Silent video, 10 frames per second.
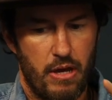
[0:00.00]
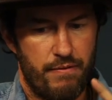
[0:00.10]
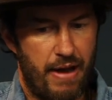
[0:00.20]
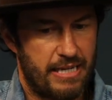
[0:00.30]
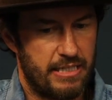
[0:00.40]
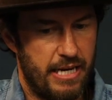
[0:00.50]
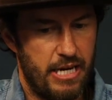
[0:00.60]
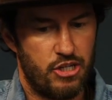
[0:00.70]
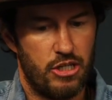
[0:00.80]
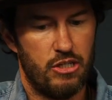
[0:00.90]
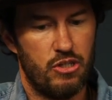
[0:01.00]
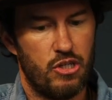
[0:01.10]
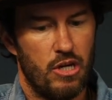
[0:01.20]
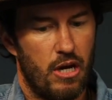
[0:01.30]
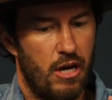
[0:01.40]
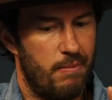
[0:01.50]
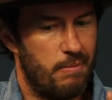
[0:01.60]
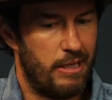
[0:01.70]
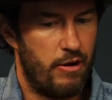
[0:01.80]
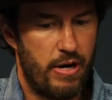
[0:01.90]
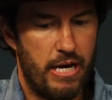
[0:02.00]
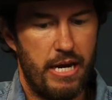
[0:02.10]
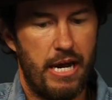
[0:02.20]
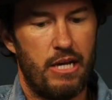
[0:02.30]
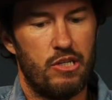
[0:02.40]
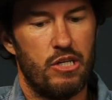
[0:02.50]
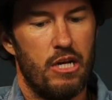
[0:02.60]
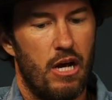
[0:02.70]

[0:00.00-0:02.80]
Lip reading: vaccinations, malaria nets,